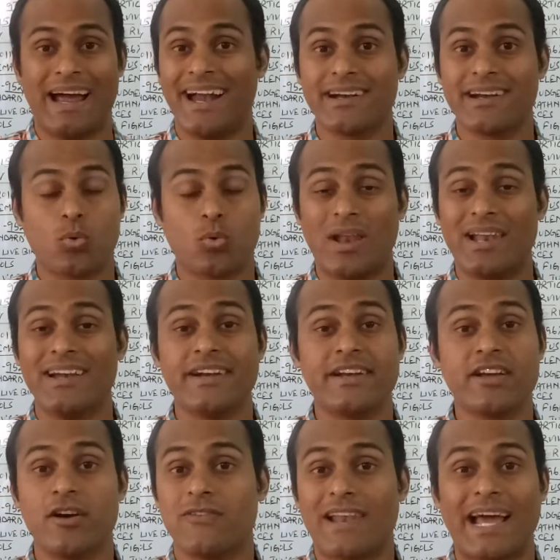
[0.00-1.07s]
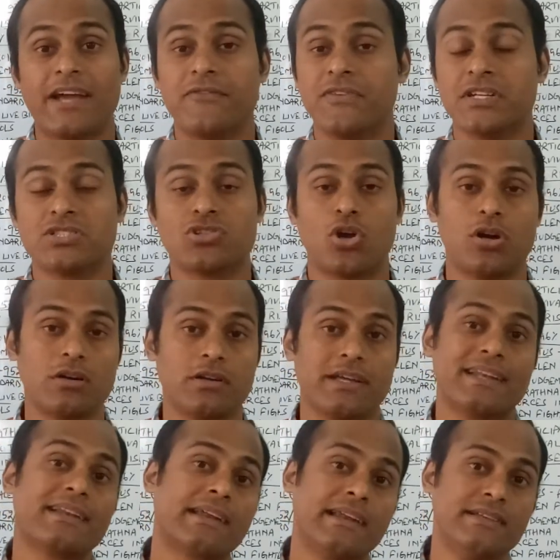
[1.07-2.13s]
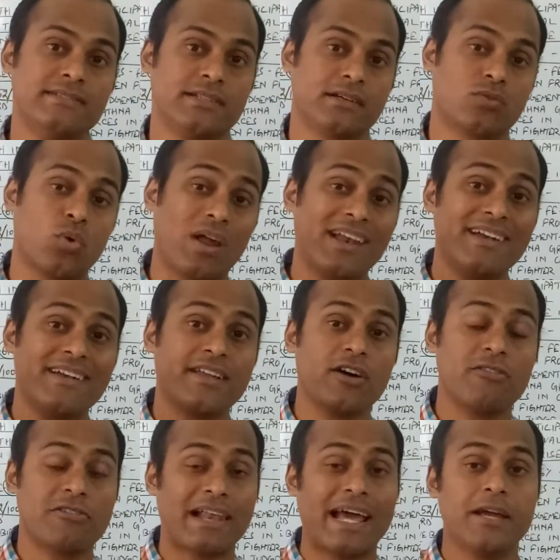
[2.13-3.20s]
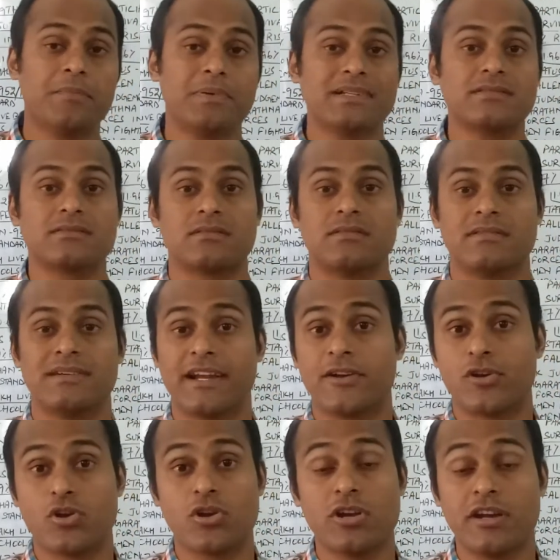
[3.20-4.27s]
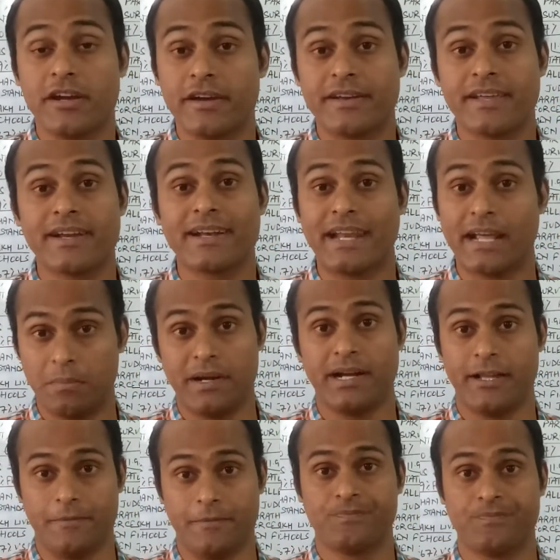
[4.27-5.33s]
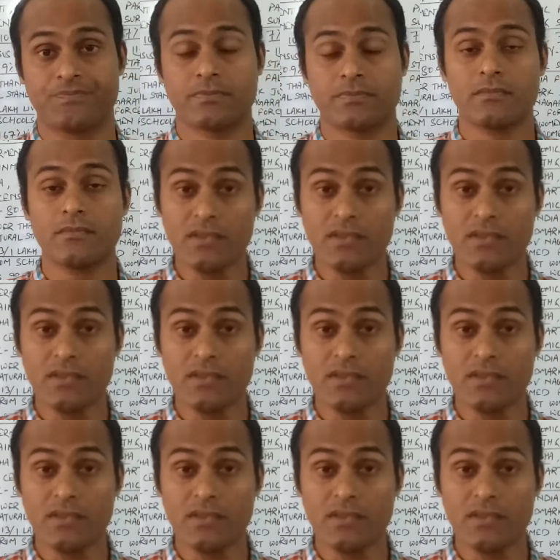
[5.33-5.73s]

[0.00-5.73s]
And quality of life is not increasing, quality of life is deteriorating day by day.